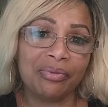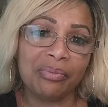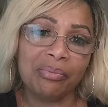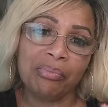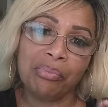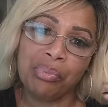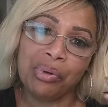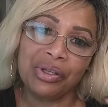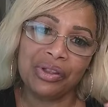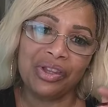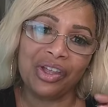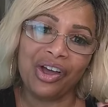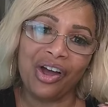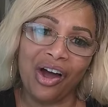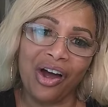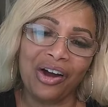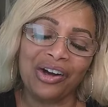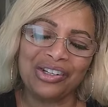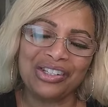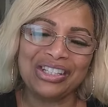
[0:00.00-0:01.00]
put the
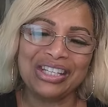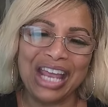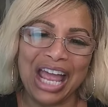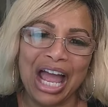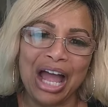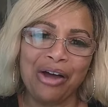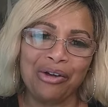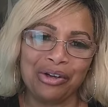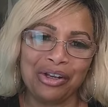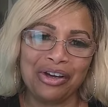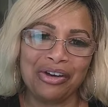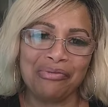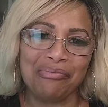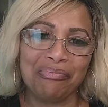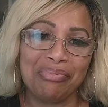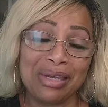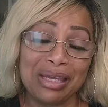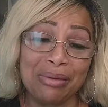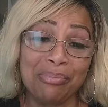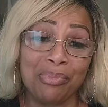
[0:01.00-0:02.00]
guards down of
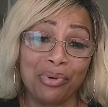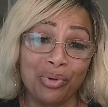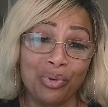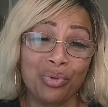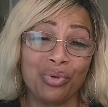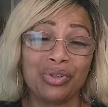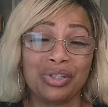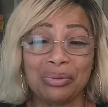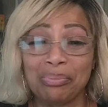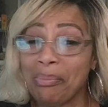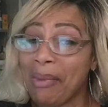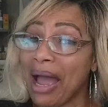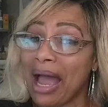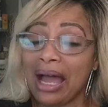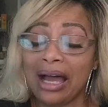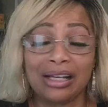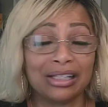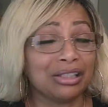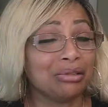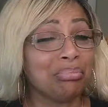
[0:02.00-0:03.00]
people.
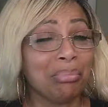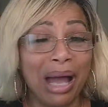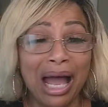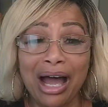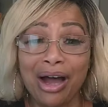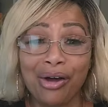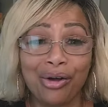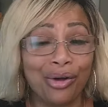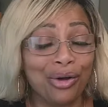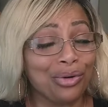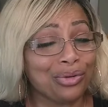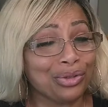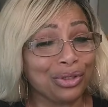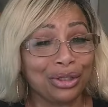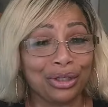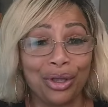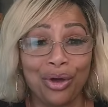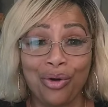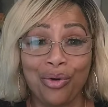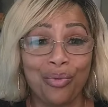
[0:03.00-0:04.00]
a smile goes a
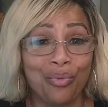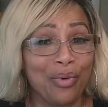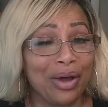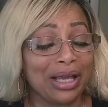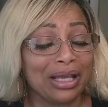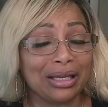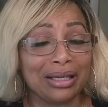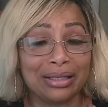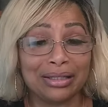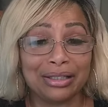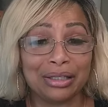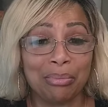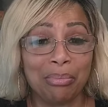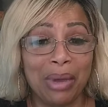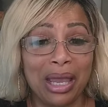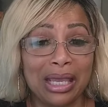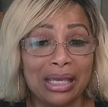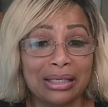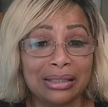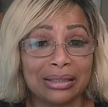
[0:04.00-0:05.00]
long way. It's
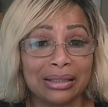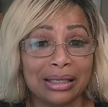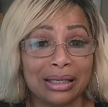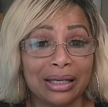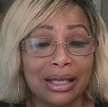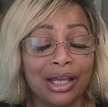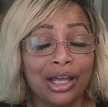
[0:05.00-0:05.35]
amazing.